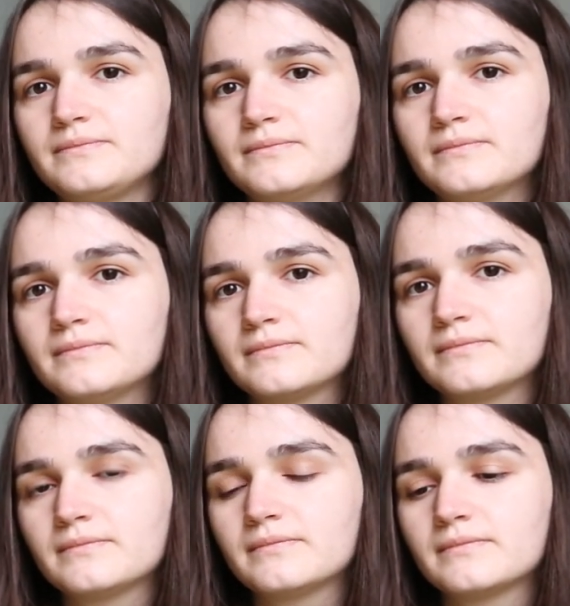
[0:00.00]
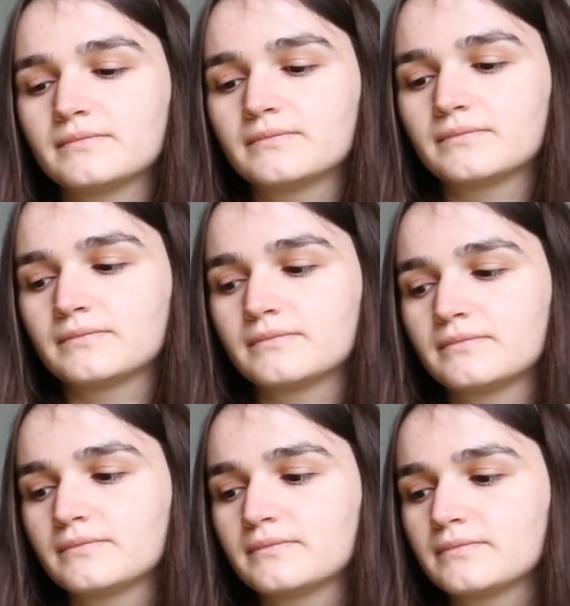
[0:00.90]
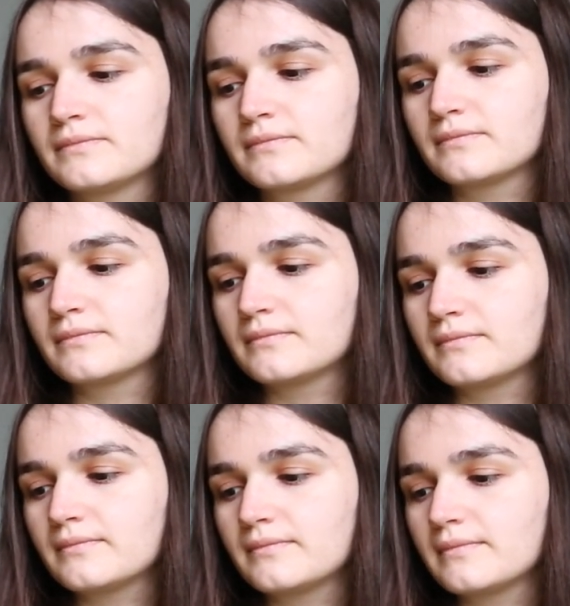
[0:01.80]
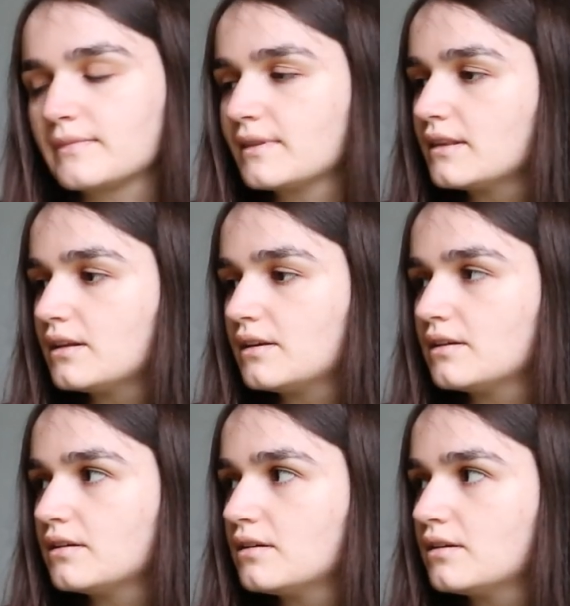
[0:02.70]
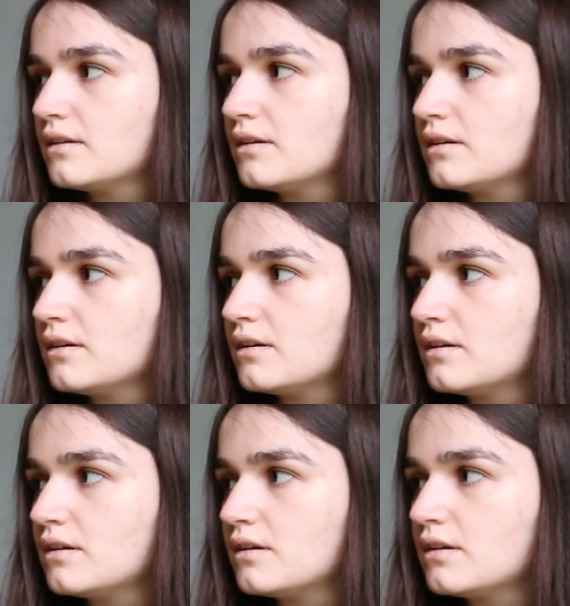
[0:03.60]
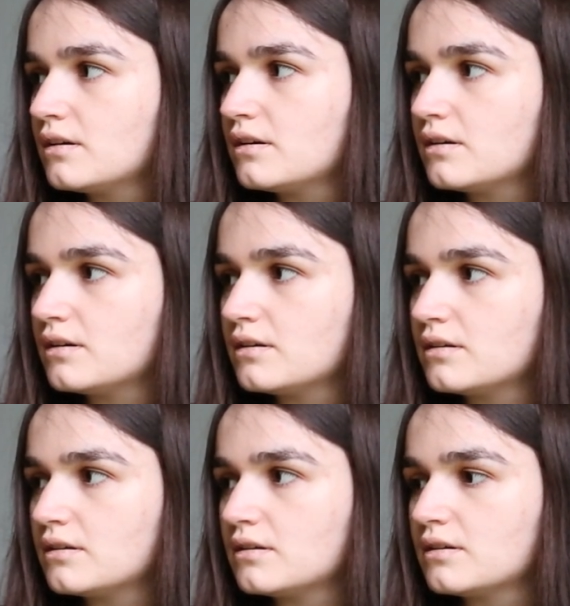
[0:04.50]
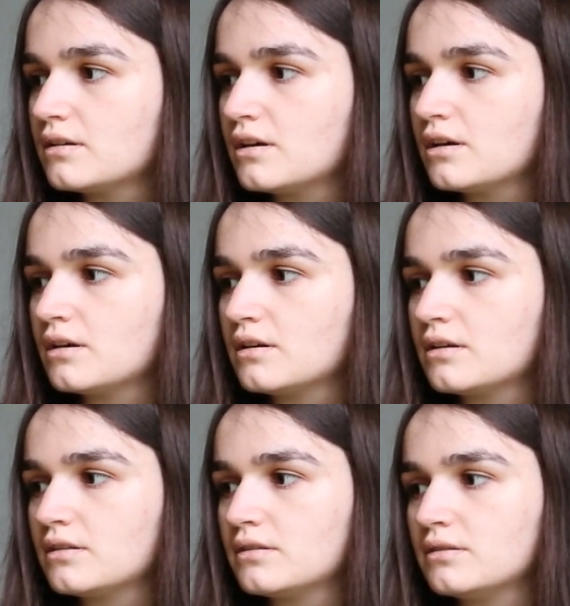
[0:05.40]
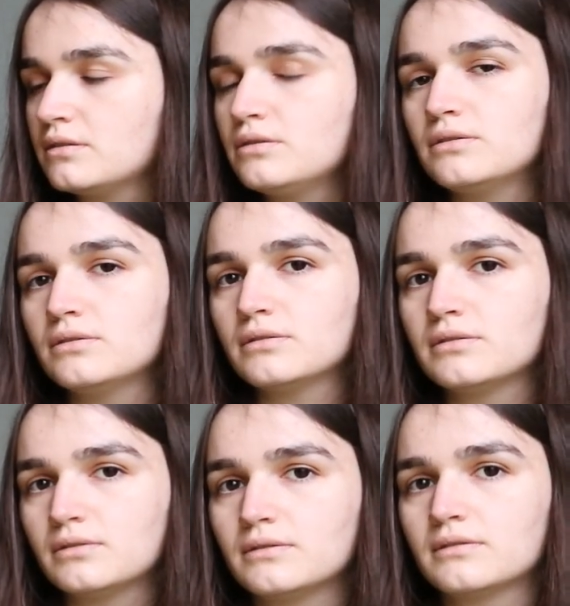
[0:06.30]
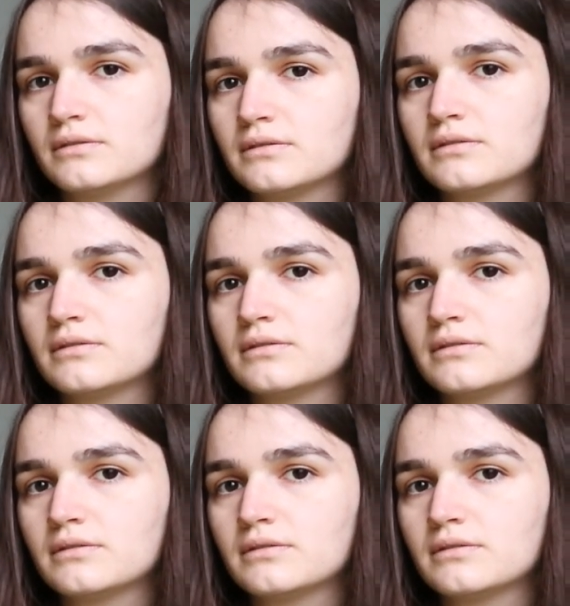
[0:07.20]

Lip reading: This person isn't speaking.